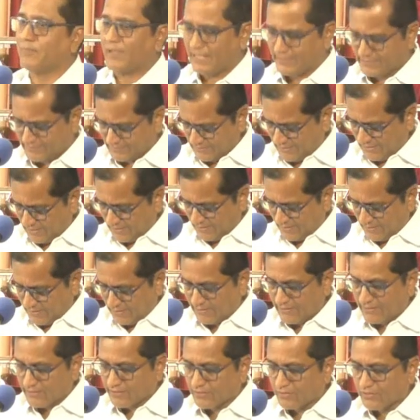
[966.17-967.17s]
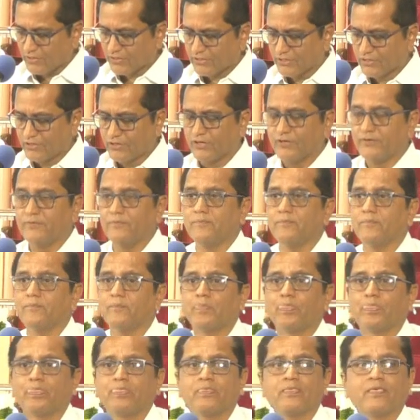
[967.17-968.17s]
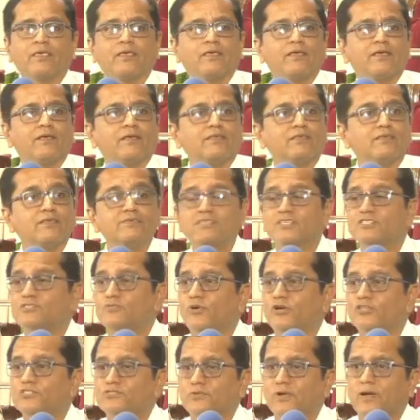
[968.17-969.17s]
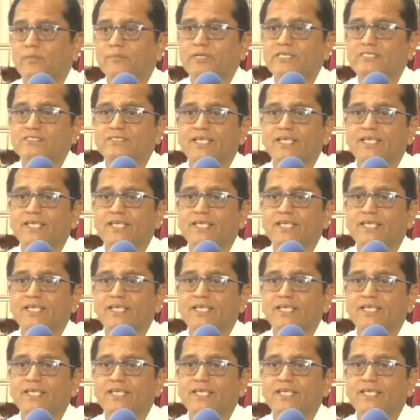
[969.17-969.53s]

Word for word: up as good, good. This is what Swami